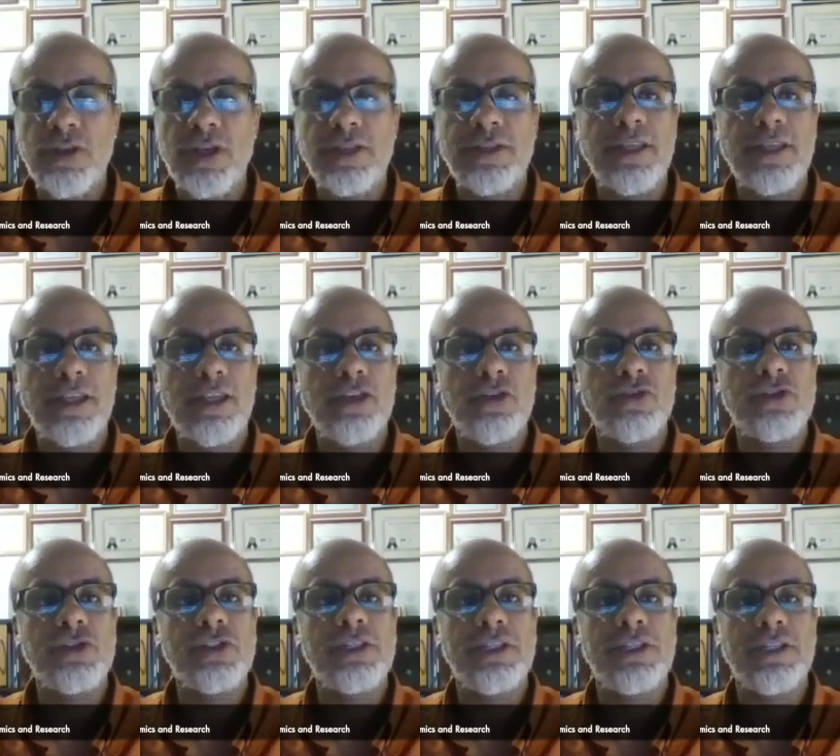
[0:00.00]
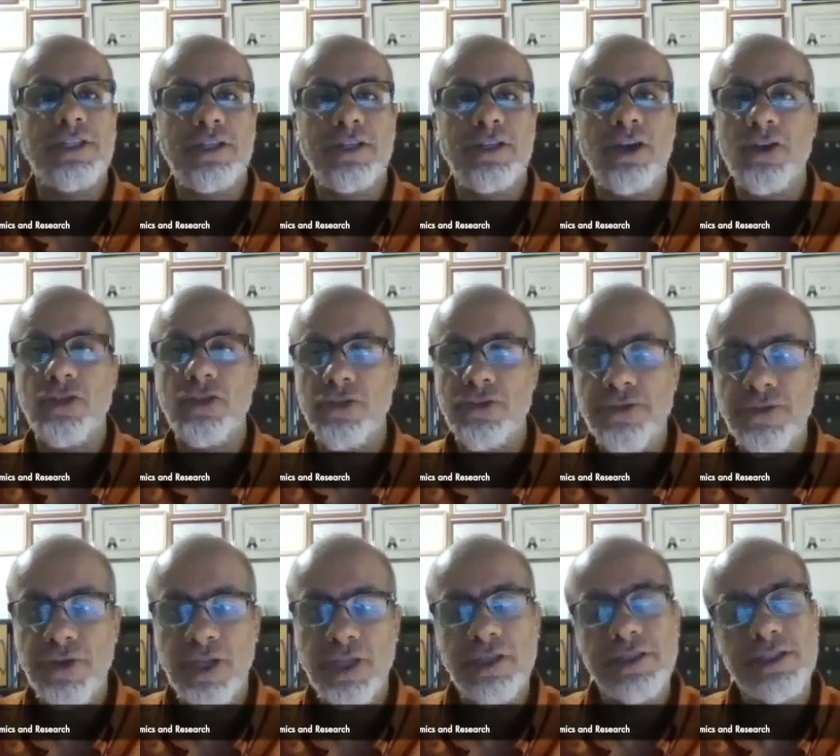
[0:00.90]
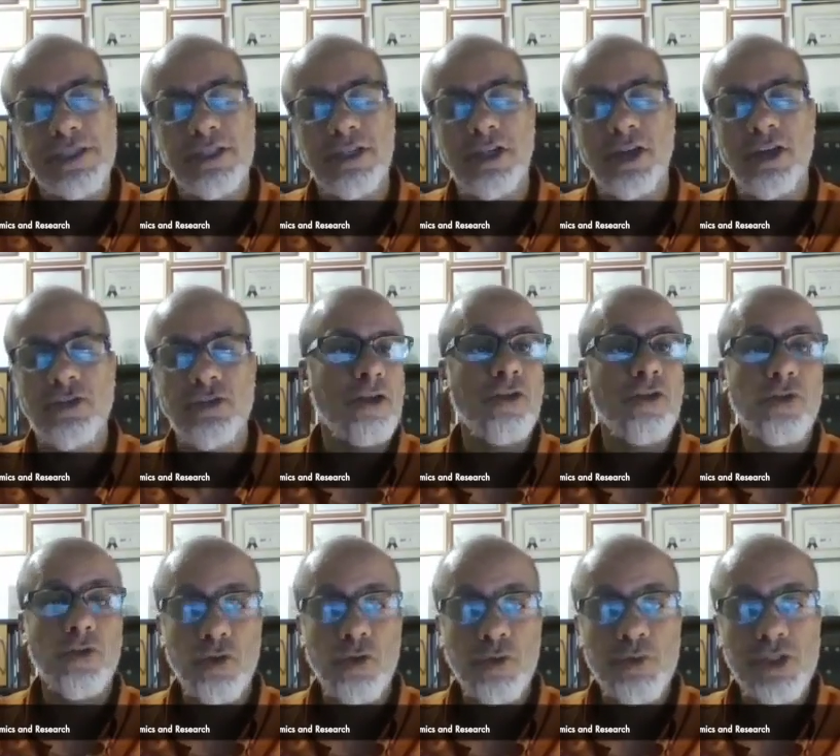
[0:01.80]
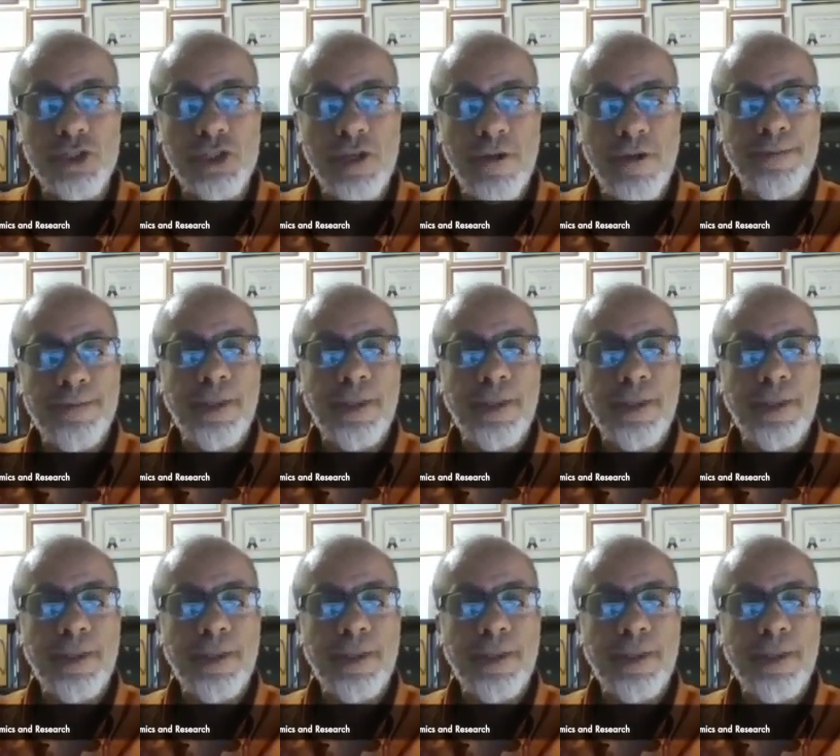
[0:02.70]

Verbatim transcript: I think you'll see it in other faiths and other groups.